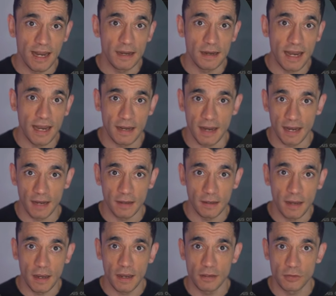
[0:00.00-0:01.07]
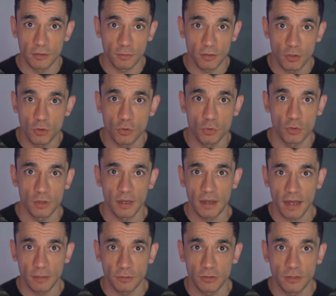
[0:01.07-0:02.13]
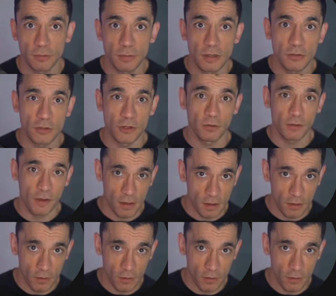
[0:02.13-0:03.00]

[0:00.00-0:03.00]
N8N has something called an MCP server.